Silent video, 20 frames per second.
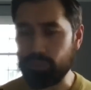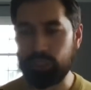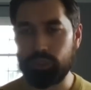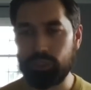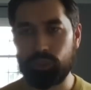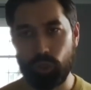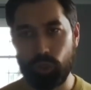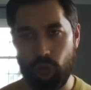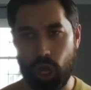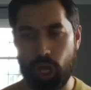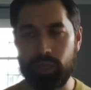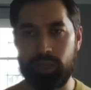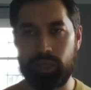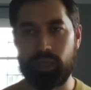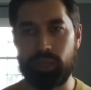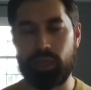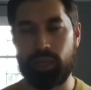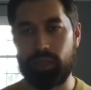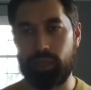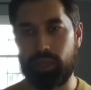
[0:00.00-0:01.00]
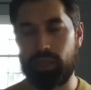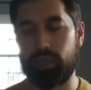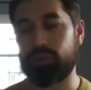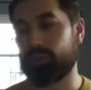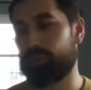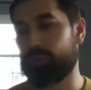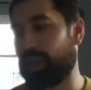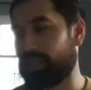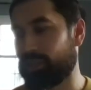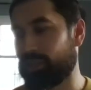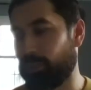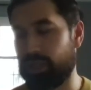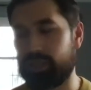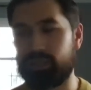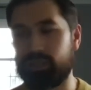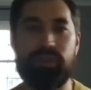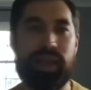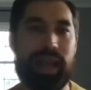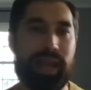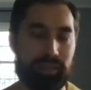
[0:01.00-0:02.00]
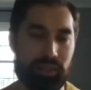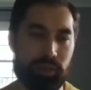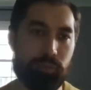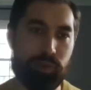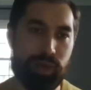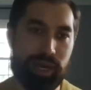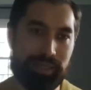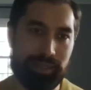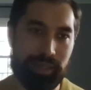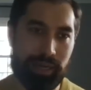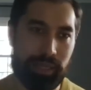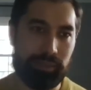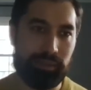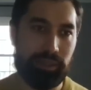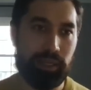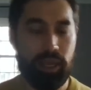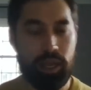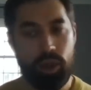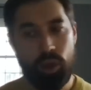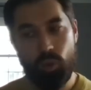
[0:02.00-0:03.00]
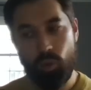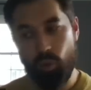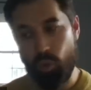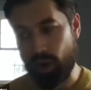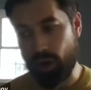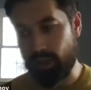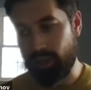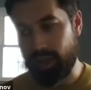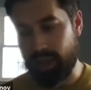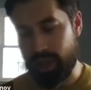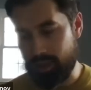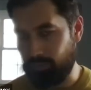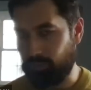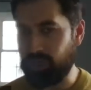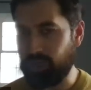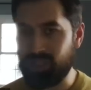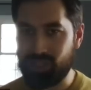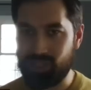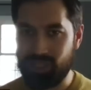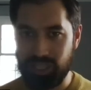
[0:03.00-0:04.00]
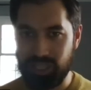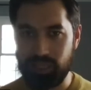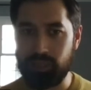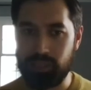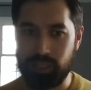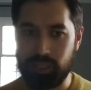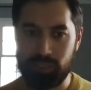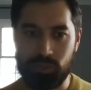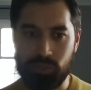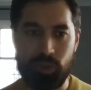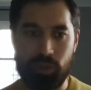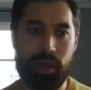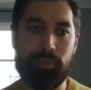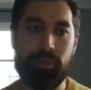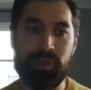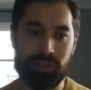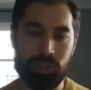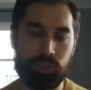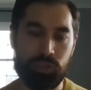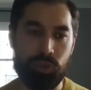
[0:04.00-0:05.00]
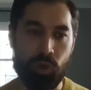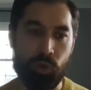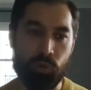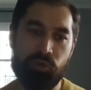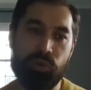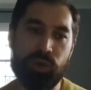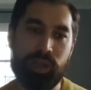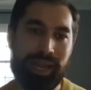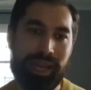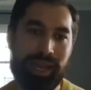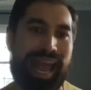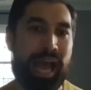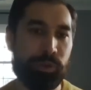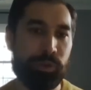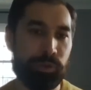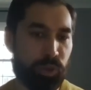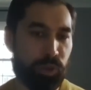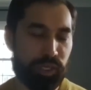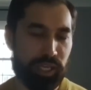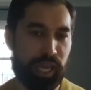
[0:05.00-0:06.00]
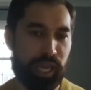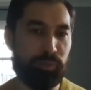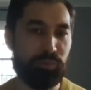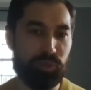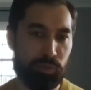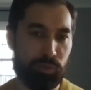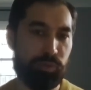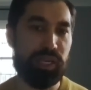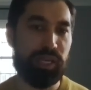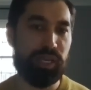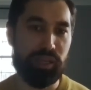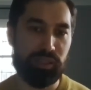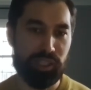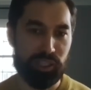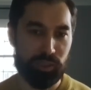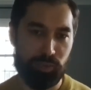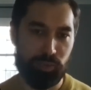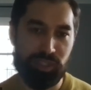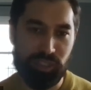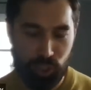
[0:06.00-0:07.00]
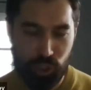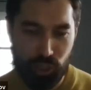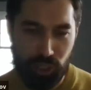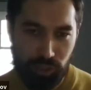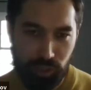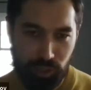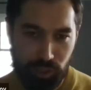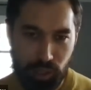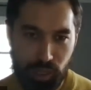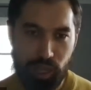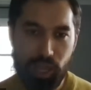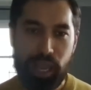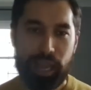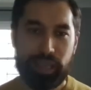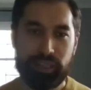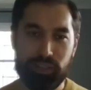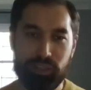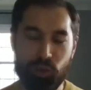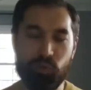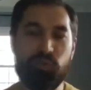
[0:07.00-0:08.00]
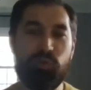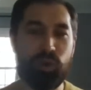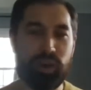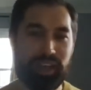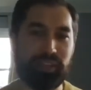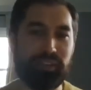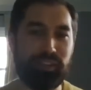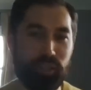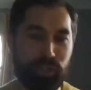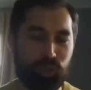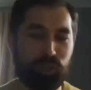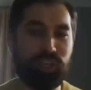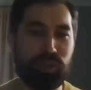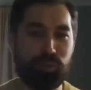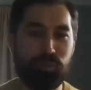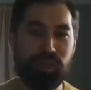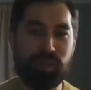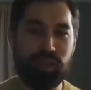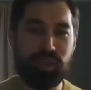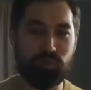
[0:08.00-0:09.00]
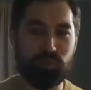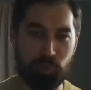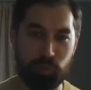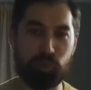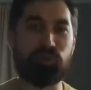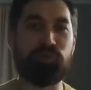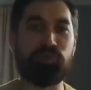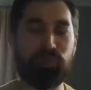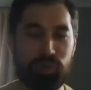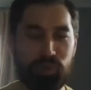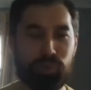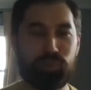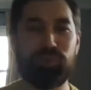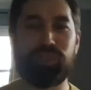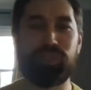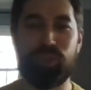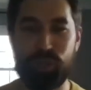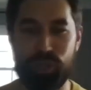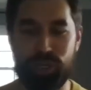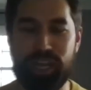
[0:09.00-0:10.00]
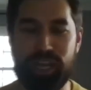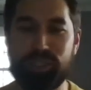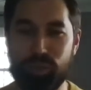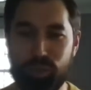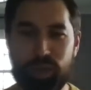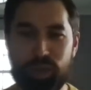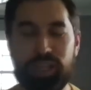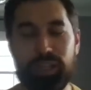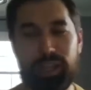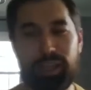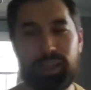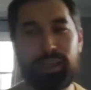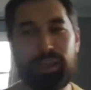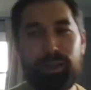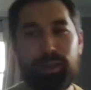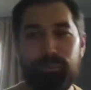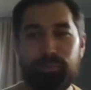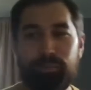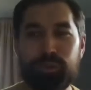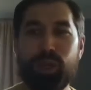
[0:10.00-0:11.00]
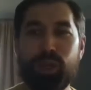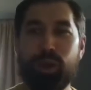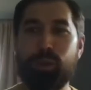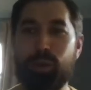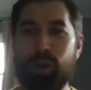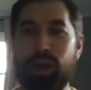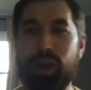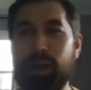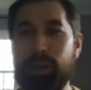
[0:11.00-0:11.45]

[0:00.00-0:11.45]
took on the responsibilities of acting president, one of the MPs literally stood up and said, "Don't forget how you came to be in this position, and don't forget that you can be removed from this position as quickly." So